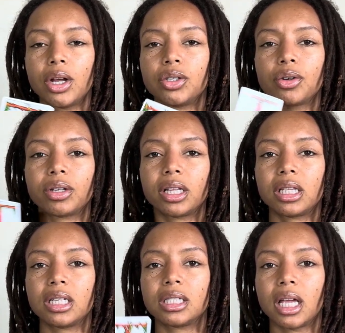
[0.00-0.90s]
Don't let
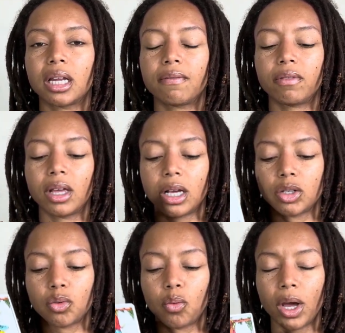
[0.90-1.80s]
these negative
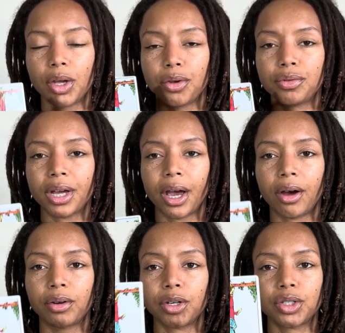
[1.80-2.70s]
things weigh you
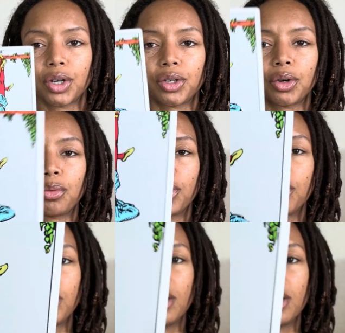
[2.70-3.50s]
down or turn your world